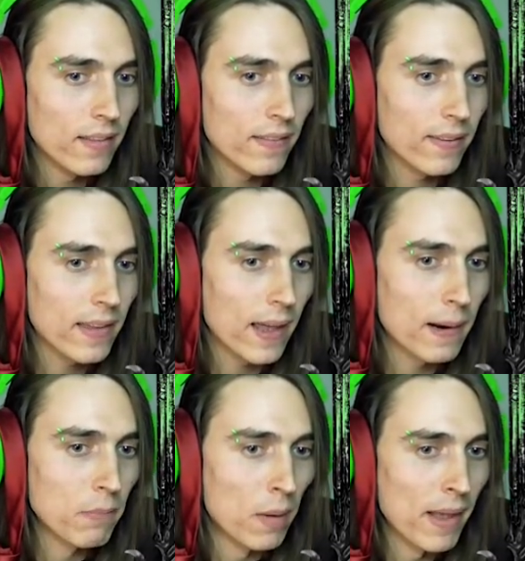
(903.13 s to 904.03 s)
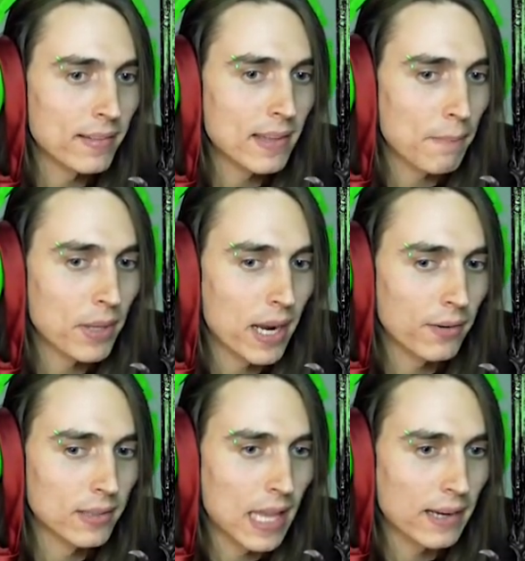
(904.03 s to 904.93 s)
This is getting more messed up and I
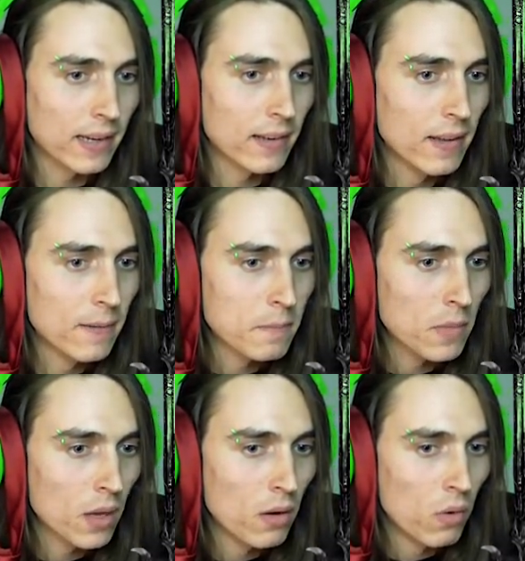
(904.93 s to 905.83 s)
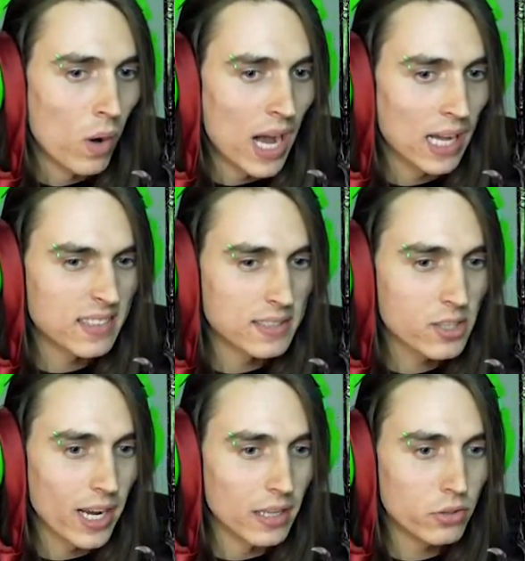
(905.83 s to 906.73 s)
don't like it. What is
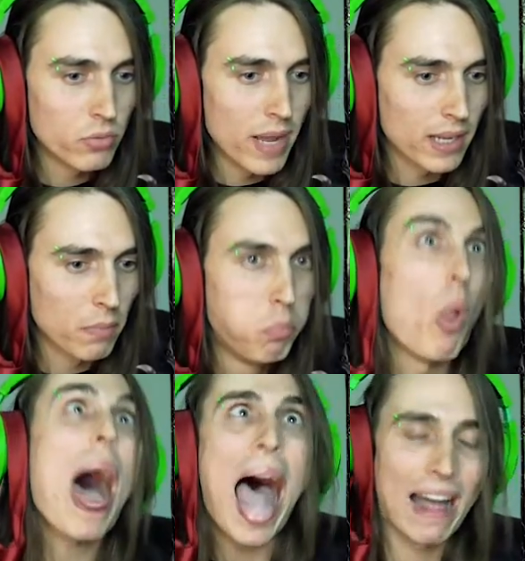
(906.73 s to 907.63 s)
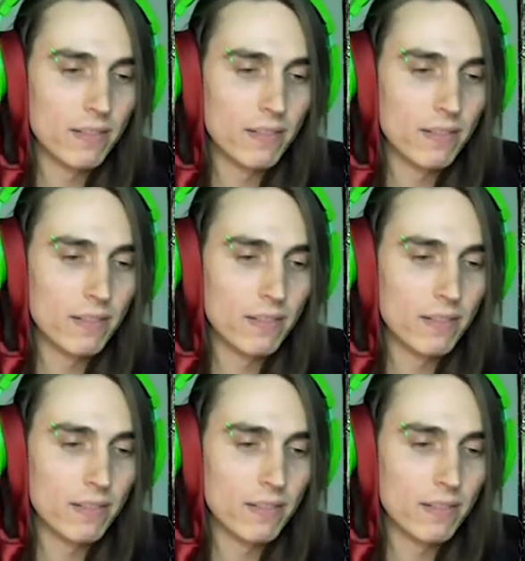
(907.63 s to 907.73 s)
going to make black